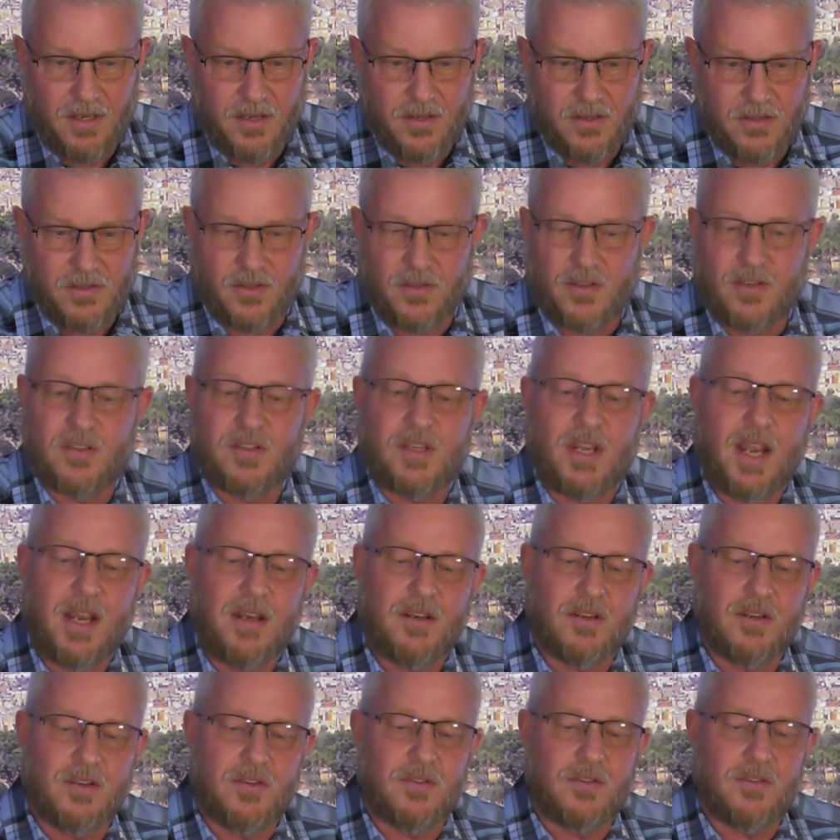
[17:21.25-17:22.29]
So the
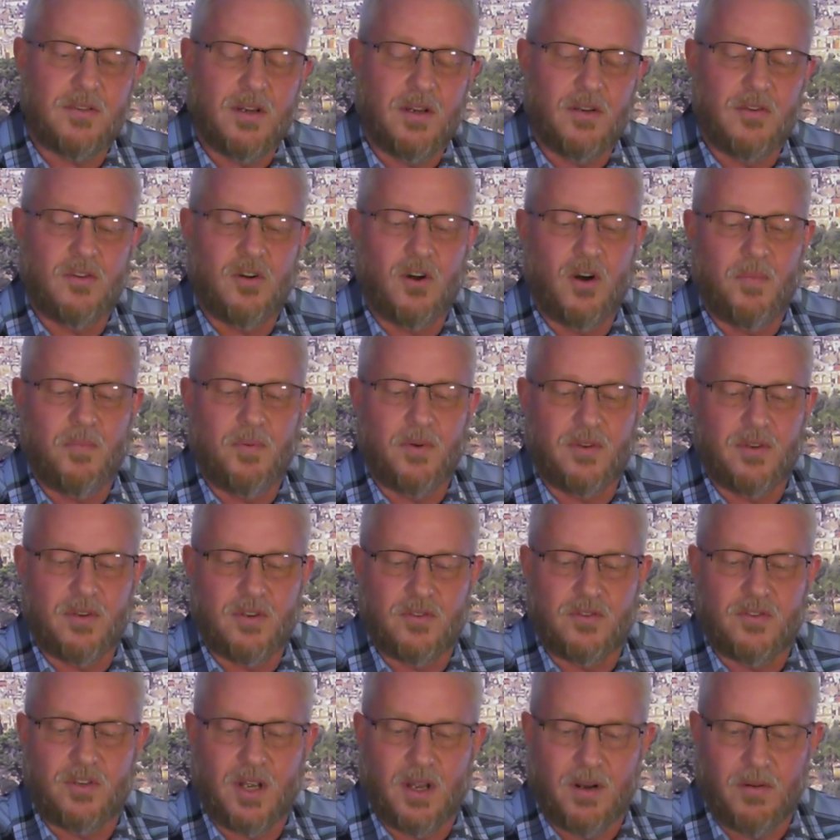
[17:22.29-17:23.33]
sages interpret this
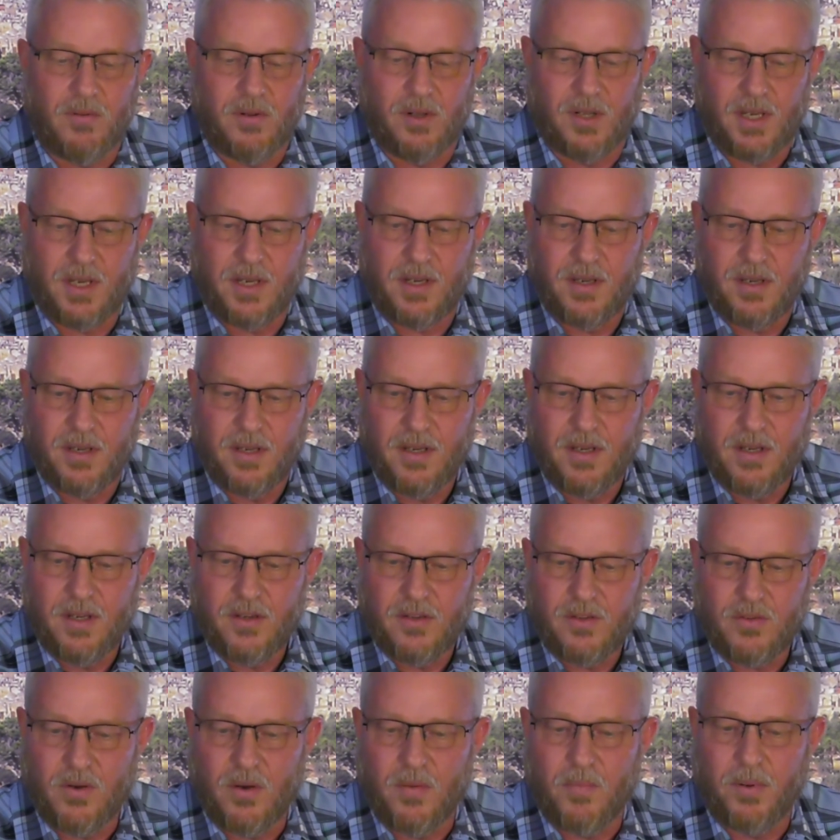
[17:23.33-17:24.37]
generally
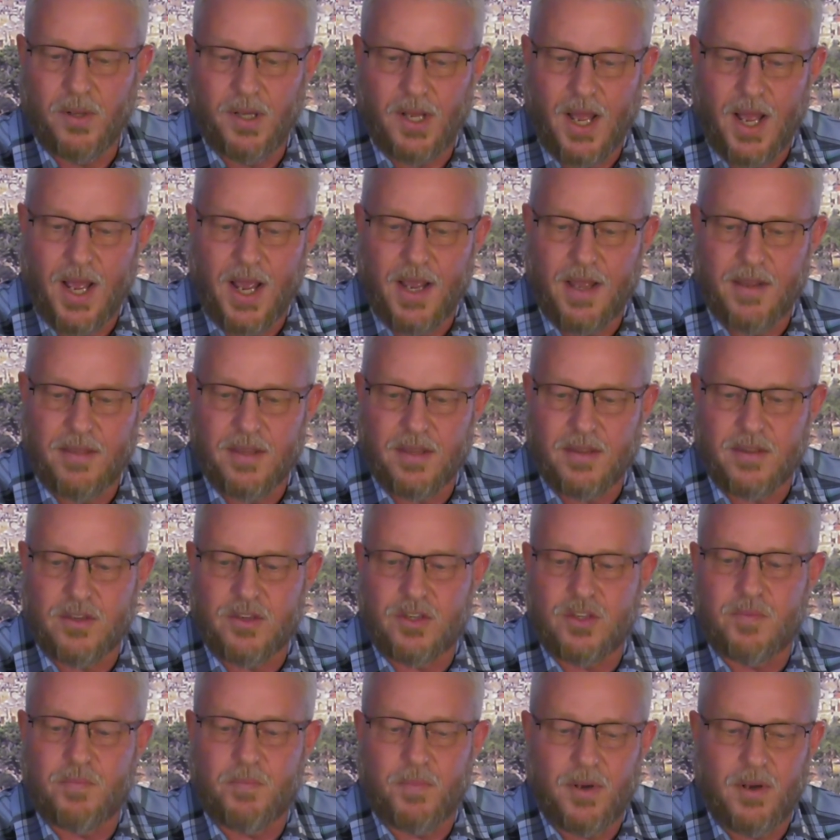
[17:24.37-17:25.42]
to imply that the
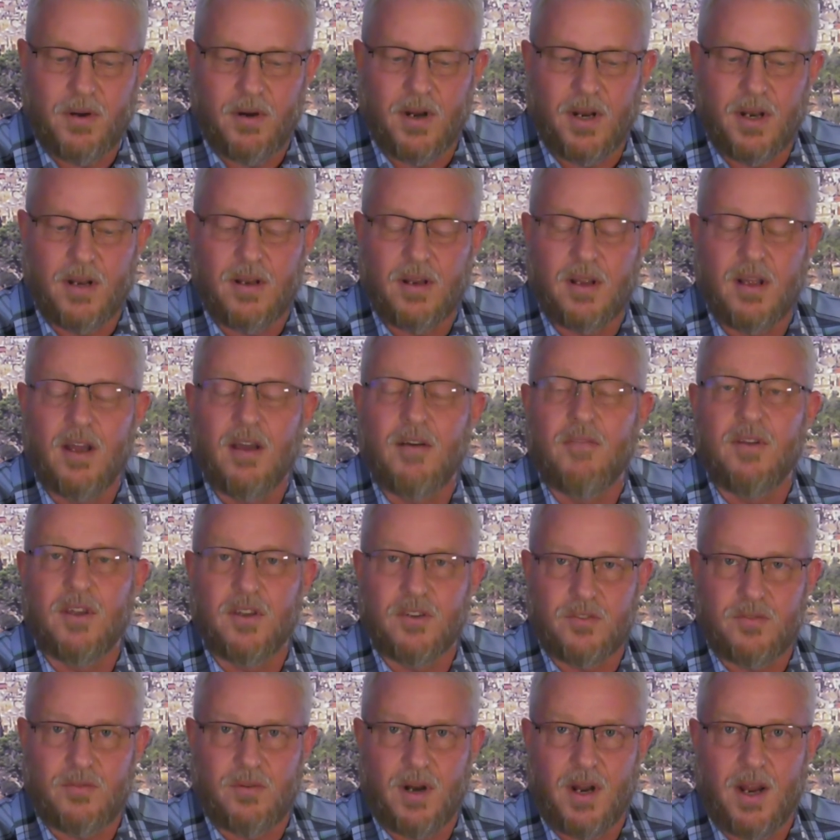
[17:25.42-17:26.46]
spirit of
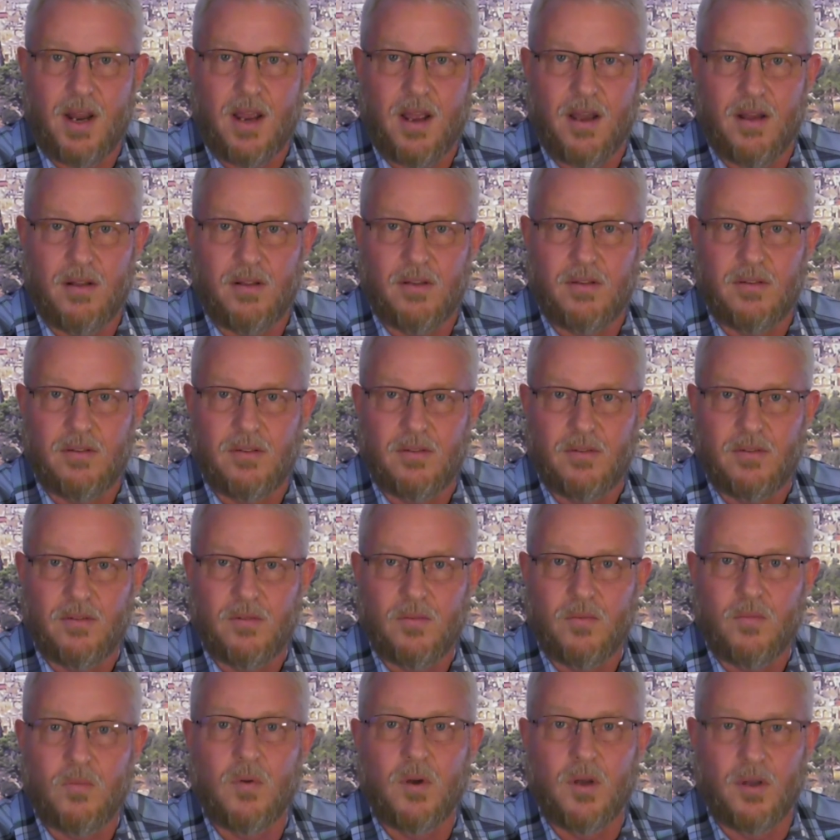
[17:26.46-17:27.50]
Israel
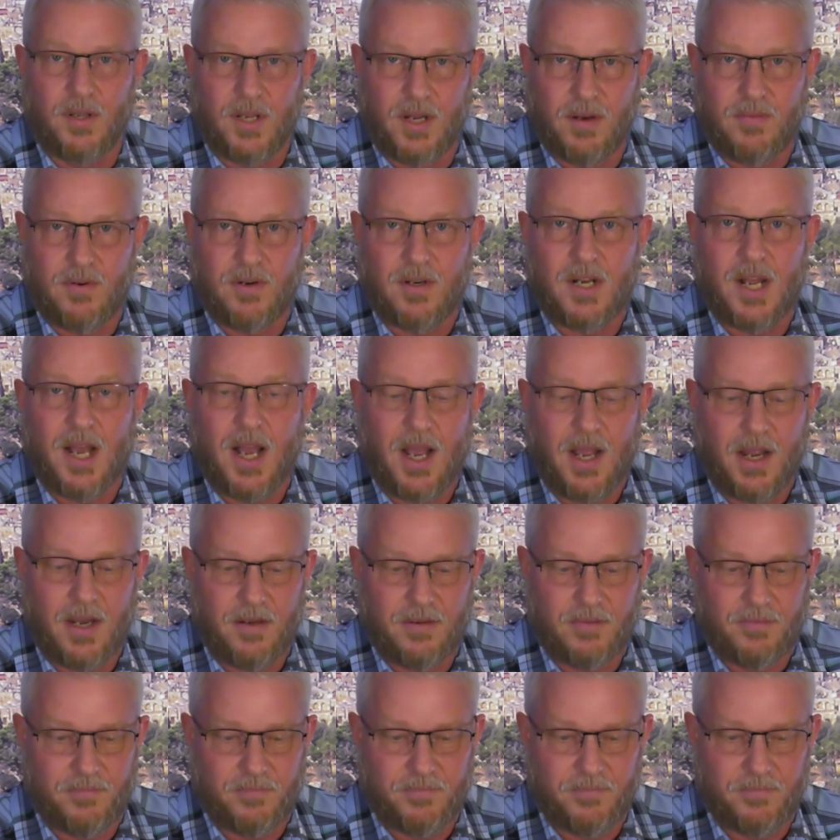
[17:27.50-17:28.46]
will never die.